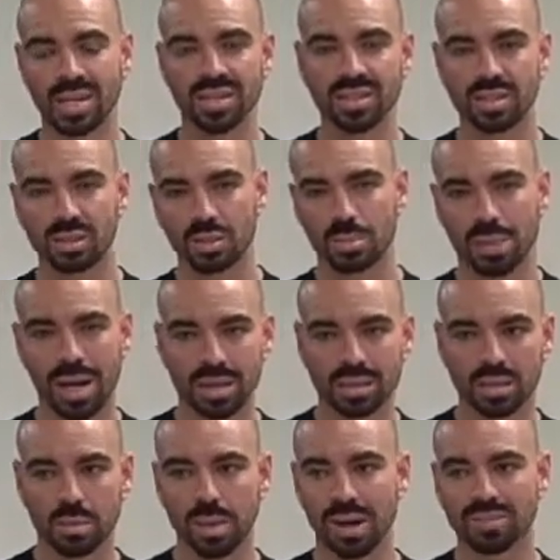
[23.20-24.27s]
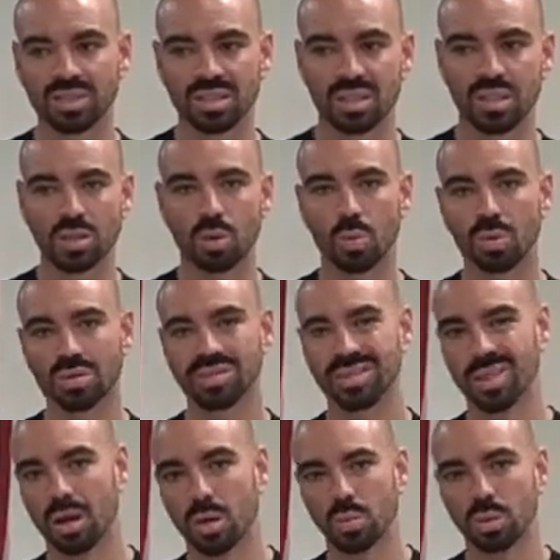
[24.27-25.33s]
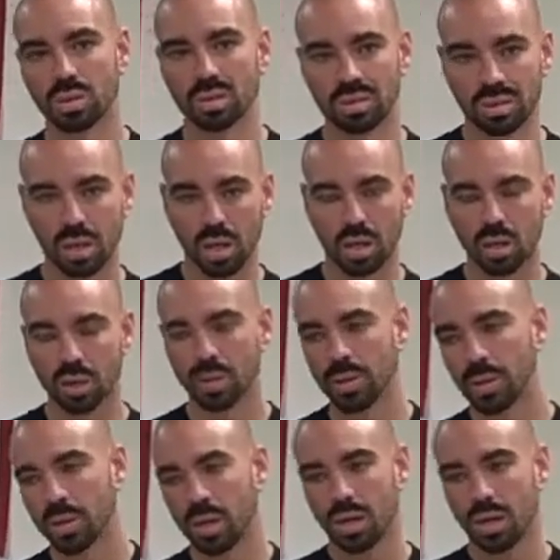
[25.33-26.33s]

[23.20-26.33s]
easier to box them. Obviously, you don't want to slug with a slugger,